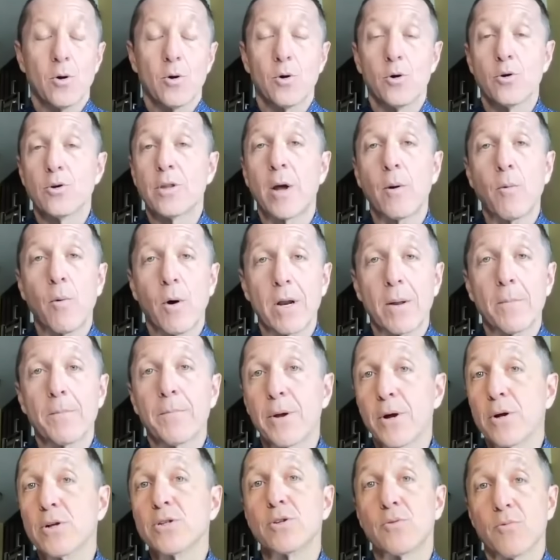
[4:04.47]
who they want to
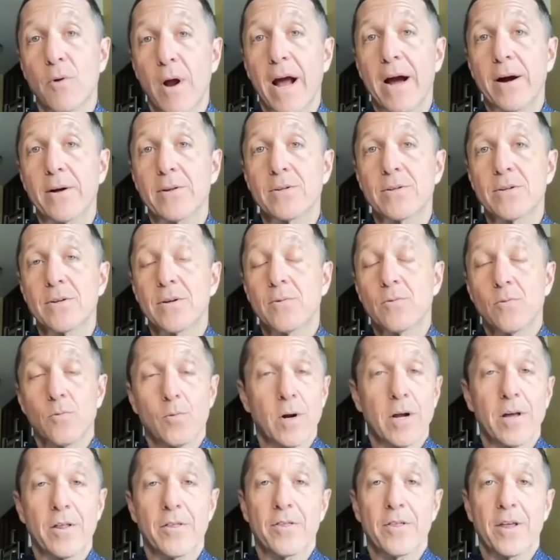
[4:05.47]
build around
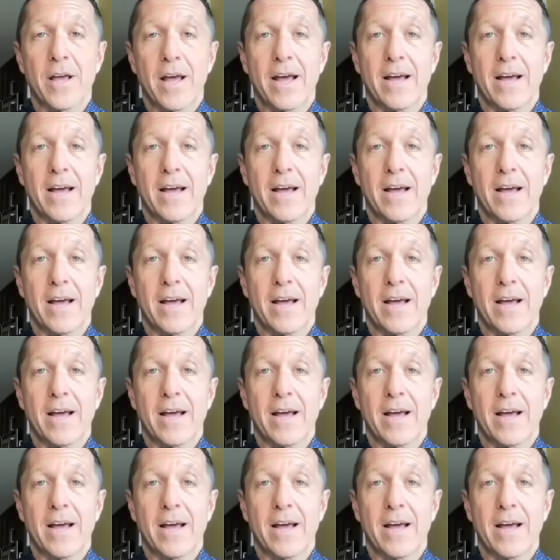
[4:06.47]
with.